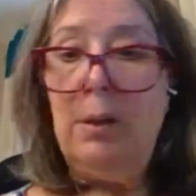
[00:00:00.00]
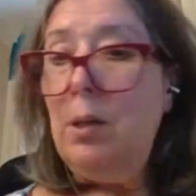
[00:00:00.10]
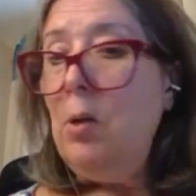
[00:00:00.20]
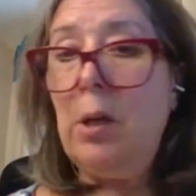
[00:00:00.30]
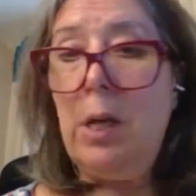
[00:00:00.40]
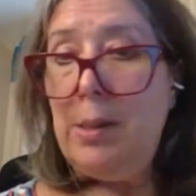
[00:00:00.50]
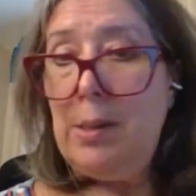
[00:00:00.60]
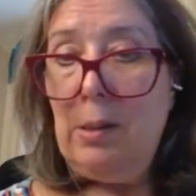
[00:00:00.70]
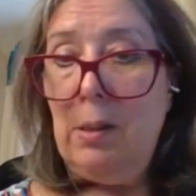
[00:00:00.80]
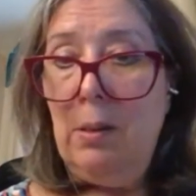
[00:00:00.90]
you're
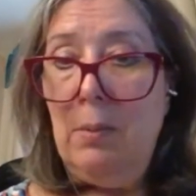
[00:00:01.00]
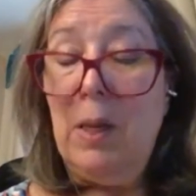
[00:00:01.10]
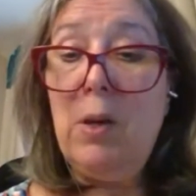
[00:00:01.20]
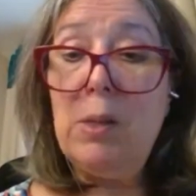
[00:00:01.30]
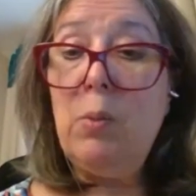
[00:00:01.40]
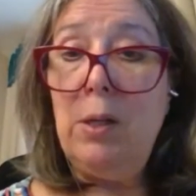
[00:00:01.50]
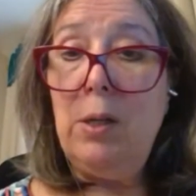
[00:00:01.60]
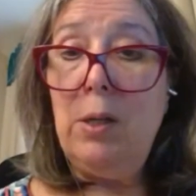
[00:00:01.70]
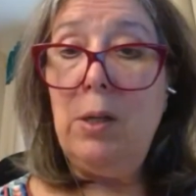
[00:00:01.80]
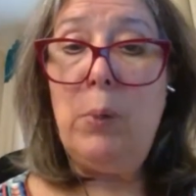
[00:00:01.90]
cousins, because we
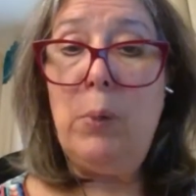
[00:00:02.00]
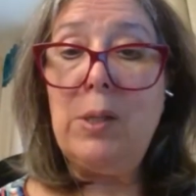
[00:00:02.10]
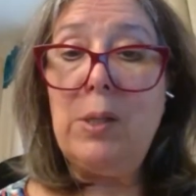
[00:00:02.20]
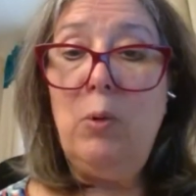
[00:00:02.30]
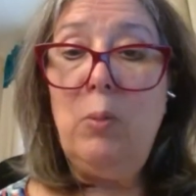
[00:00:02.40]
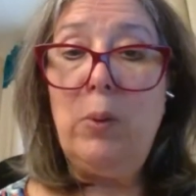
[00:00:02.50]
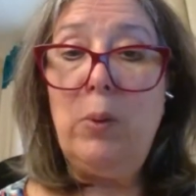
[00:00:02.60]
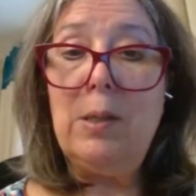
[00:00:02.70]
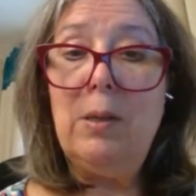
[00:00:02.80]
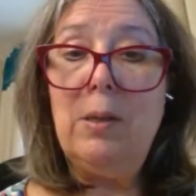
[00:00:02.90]
know the person who brought
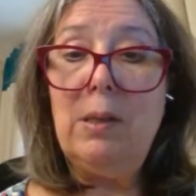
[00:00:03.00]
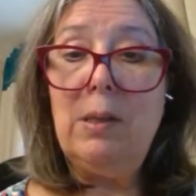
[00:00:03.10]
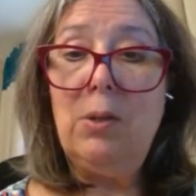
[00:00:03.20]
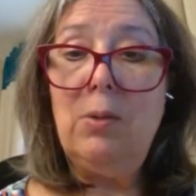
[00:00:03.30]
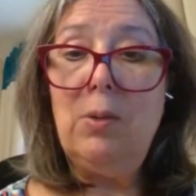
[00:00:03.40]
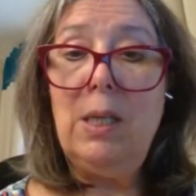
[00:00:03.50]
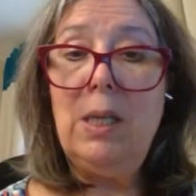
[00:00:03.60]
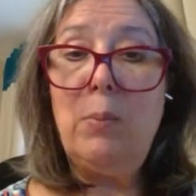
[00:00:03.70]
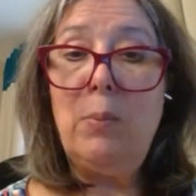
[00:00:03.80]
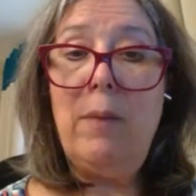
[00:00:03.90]
it to
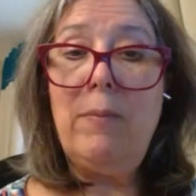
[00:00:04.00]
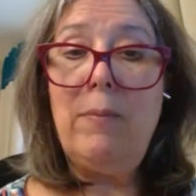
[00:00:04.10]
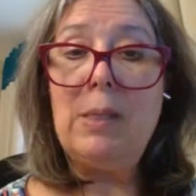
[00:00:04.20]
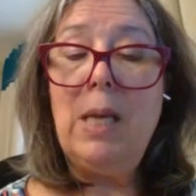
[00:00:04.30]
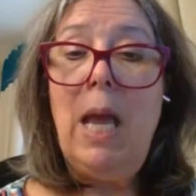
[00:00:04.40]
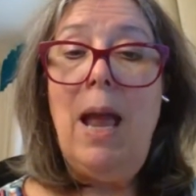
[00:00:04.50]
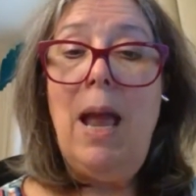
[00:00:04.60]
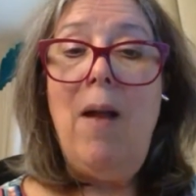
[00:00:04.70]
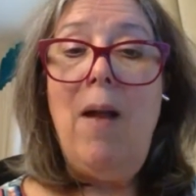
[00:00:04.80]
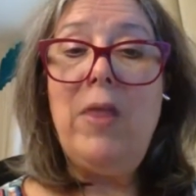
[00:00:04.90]
the province.
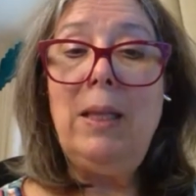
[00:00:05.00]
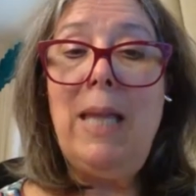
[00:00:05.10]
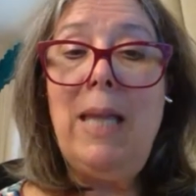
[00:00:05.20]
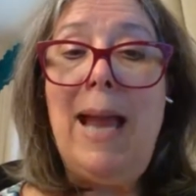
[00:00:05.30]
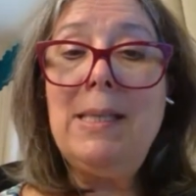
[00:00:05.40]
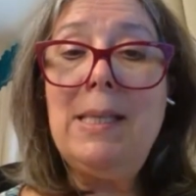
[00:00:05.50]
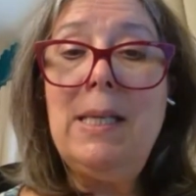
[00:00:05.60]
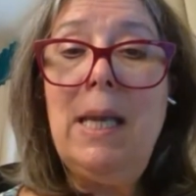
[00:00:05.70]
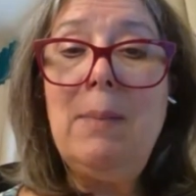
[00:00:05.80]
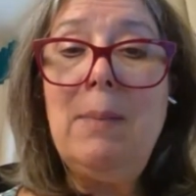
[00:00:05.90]
The last
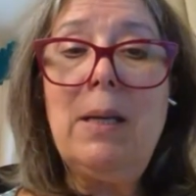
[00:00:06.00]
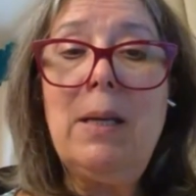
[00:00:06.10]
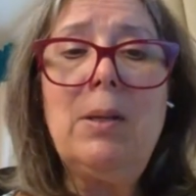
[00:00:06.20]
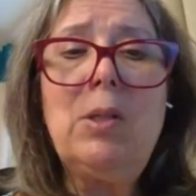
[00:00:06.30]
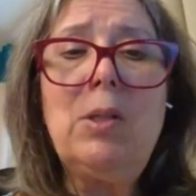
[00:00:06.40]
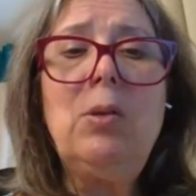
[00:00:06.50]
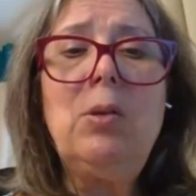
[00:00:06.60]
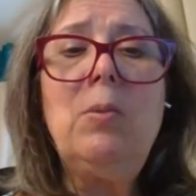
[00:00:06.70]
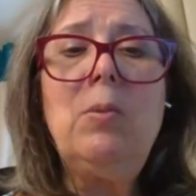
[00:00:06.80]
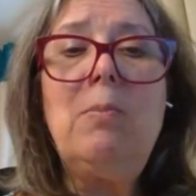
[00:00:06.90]
name that I'm going
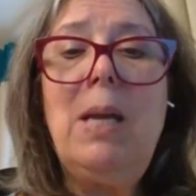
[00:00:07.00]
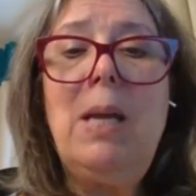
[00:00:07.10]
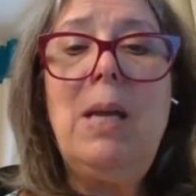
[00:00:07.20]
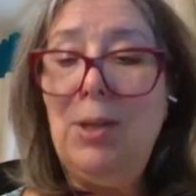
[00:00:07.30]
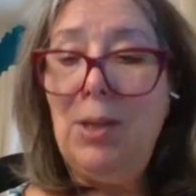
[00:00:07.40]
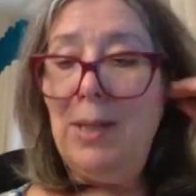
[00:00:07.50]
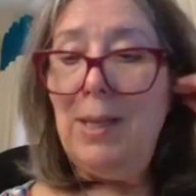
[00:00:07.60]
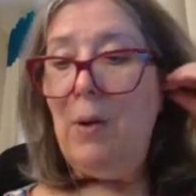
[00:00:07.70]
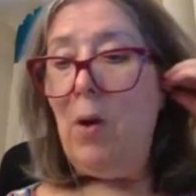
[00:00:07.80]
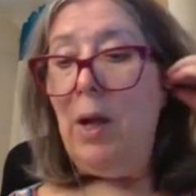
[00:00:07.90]
to mention
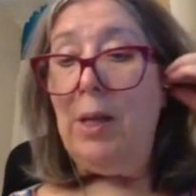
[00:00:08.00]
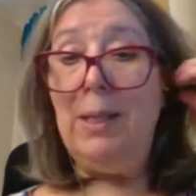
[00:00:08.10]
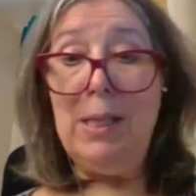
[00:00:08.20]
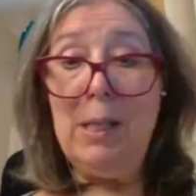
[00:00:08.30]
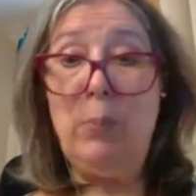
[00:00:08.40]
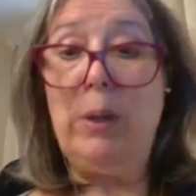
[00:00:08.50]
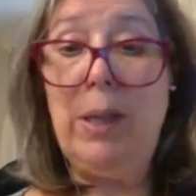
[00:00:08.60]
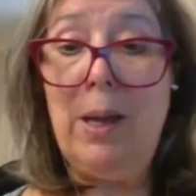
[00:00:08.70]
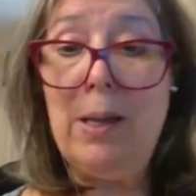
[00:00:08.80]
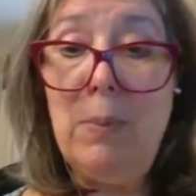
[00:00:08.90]
on this
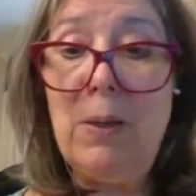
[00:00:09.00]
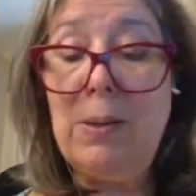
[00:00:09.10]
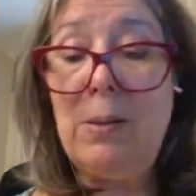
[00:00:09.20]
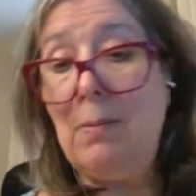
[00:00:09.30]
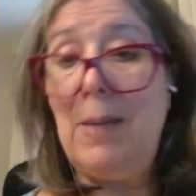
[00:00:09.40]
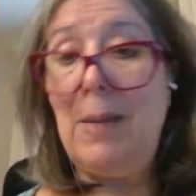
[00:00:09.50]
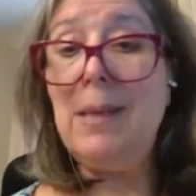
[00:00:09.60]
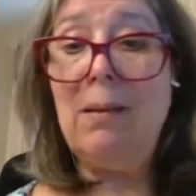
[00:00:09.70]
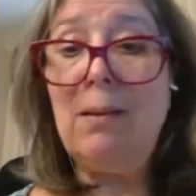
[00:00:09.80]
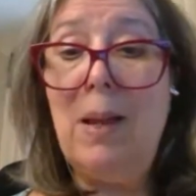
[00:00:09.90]
broadcast, because next
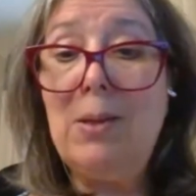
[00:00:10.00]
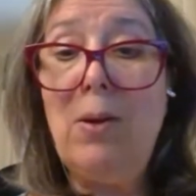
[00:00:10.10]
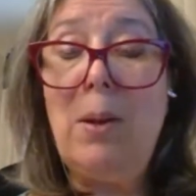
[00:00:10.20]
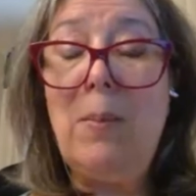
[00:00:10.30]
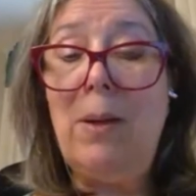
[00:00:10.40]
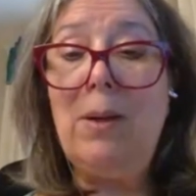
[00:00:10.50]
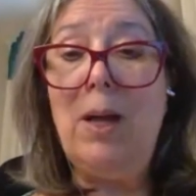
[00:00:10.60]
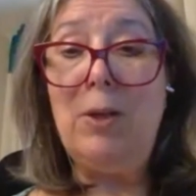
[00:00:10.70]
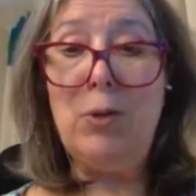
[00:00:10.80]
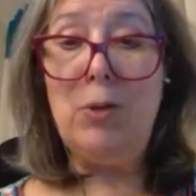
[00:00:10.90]
time I'll talk about
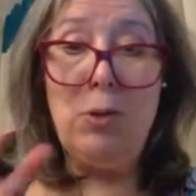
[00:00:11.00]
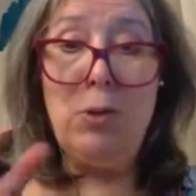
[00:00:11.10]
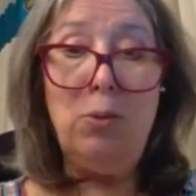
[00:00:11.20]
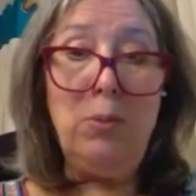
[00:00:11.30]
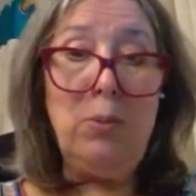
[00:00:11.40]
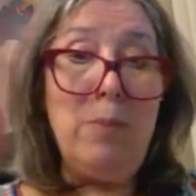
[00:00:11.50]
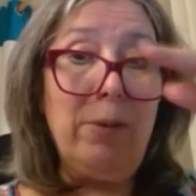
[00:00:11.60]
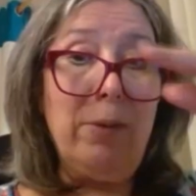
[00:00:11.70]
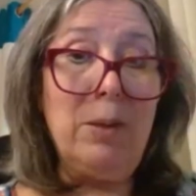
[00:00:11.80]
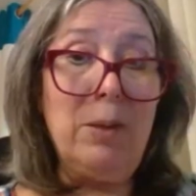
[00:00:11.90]
others who
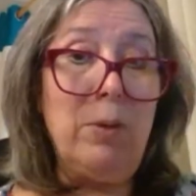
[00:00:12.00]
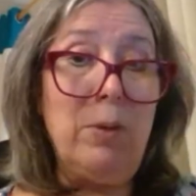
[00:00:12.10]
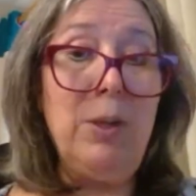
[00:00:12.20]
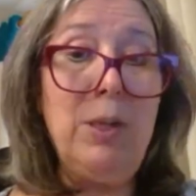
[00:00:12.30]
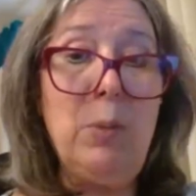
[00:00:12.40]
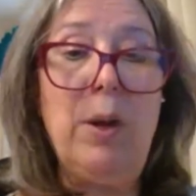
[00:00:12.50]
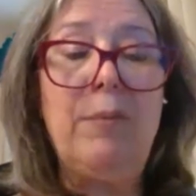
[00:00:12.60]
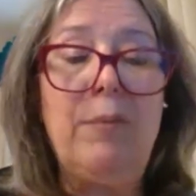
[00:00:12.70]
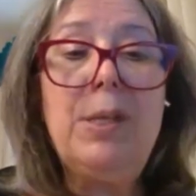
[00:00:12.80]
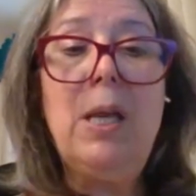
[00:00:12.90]
migrated from within the
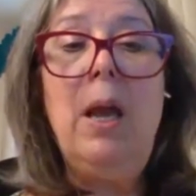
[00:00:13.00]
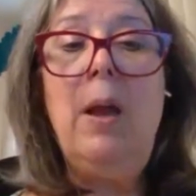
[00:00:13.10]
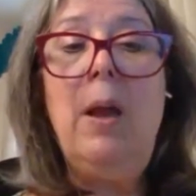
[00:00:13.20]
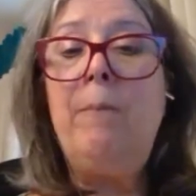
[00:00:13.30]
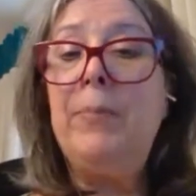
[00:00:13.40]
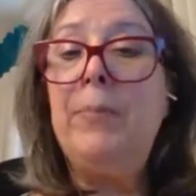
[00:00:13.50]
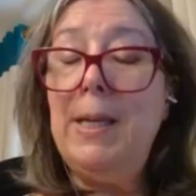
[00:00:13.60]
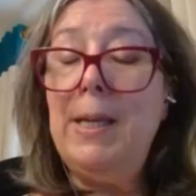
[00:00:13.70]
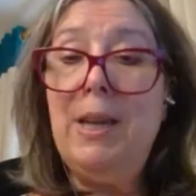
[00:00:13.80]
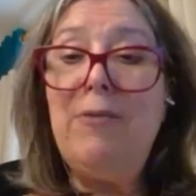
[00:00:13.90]
province,
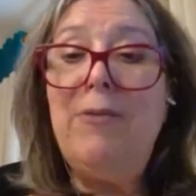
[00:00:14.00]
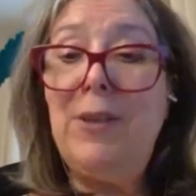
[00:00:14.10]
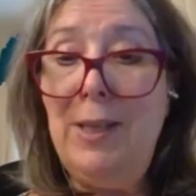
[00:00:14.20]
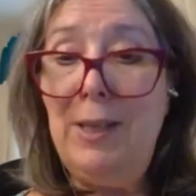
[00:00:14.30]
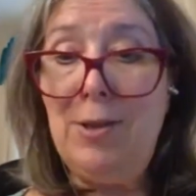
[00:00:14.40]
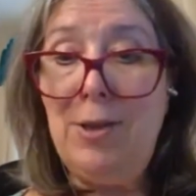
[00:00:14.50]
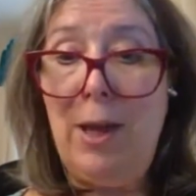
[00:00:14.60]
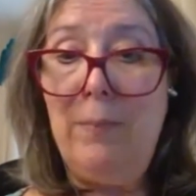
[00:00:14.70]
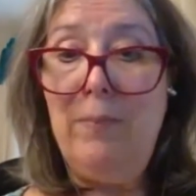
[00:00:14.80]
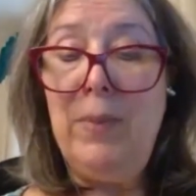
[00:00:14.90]
is Fenice.